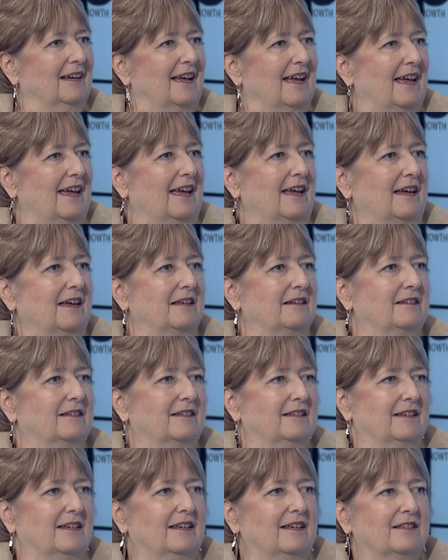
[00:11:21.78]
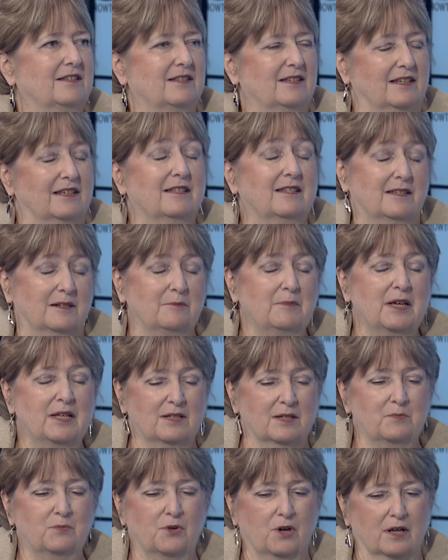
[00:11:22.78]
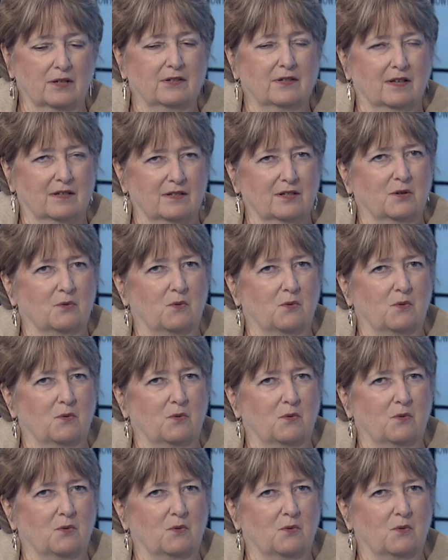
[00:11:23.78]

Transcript: And it's an amazing process to